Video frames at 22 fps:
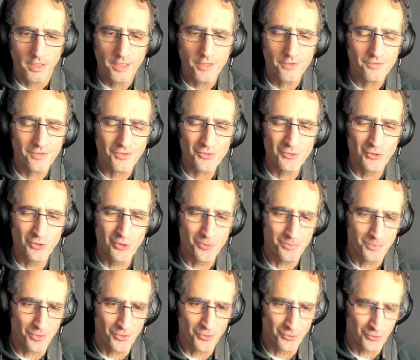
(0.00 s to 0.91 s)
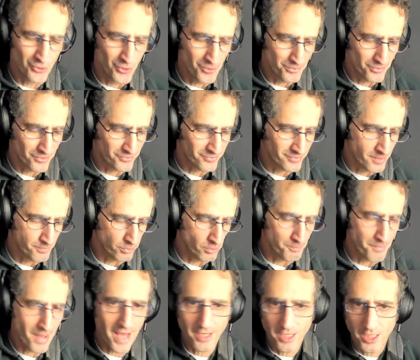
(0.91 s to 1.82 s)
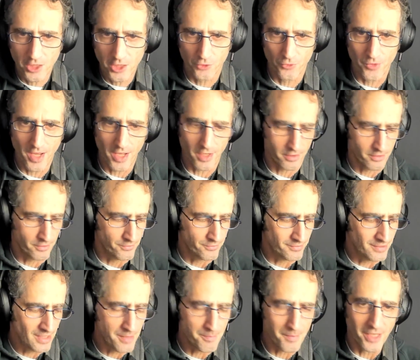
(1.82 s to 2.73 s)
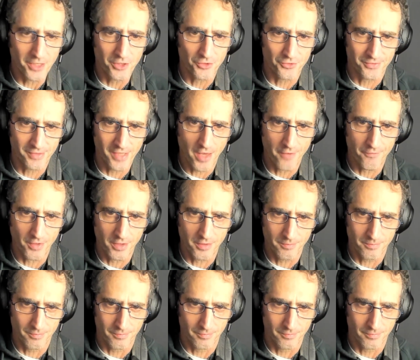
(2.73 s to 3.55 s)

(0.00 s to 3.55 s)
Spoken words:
Here's a super simple backing track: C major 7